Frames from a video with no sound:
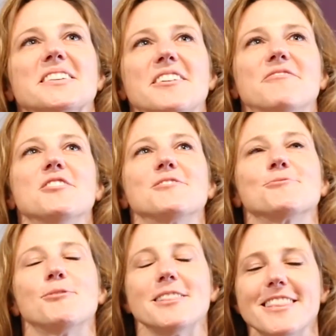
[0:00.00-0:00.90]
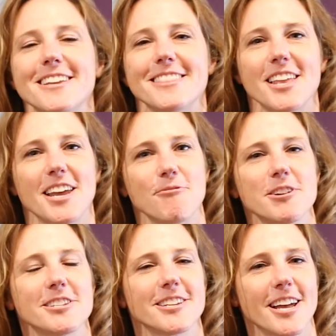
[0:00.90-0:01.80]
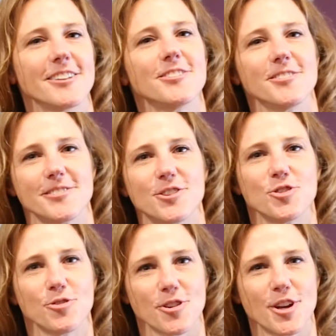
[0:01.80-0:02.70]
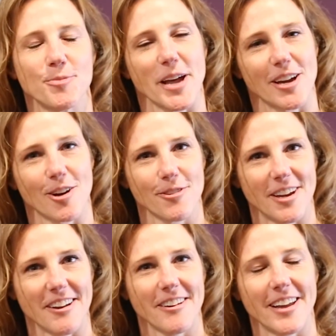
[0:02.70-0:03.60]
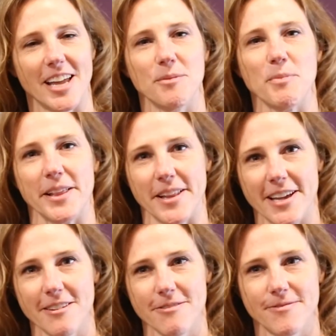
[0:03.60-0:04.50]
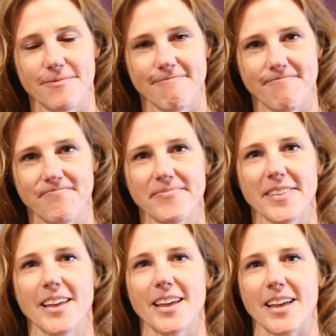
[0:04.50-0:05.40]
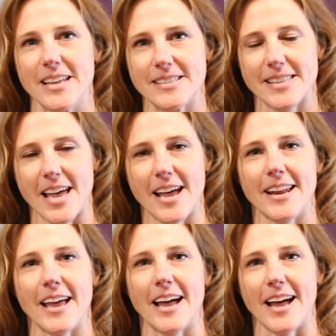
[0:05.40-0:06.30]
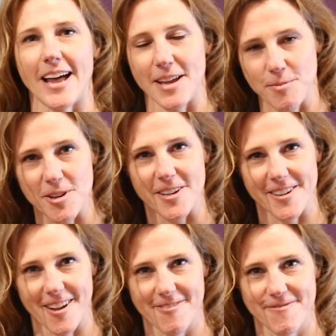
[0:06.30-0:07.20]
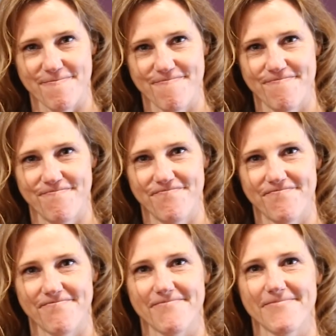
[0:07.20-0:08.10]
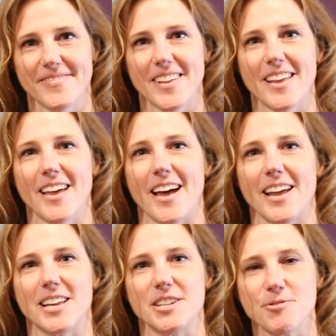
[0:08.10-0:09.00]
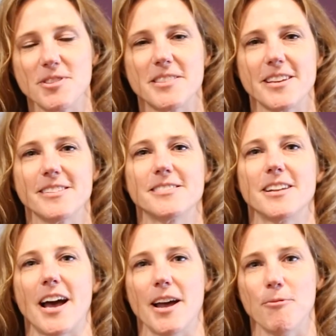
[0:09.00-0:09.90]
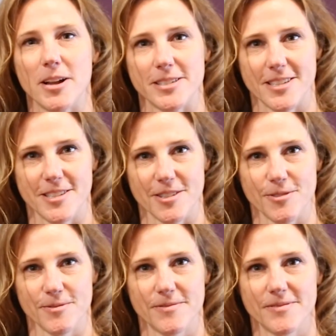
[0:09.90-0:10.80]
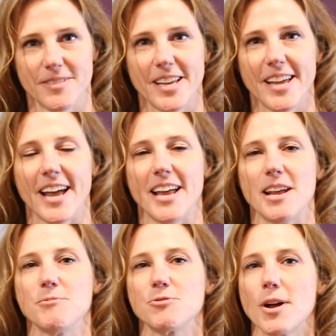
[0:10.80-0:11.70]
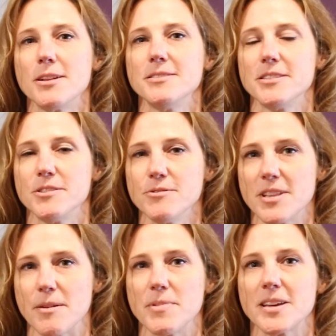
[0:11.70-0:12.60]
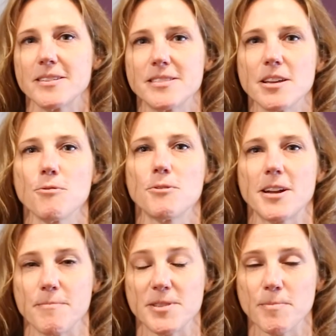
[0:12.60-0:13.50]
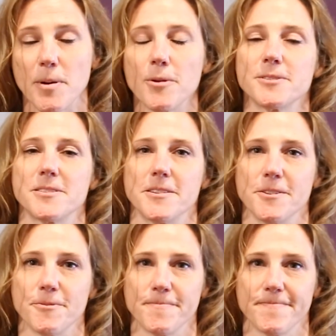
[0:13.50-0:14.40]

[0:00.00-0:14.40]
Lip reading: If there's one thing that I wished I had learned sooner in my career and my life, it's that I am good enough. I can do the things that I want to do, and I'm drawn to do them because they're what I'm supposed to do.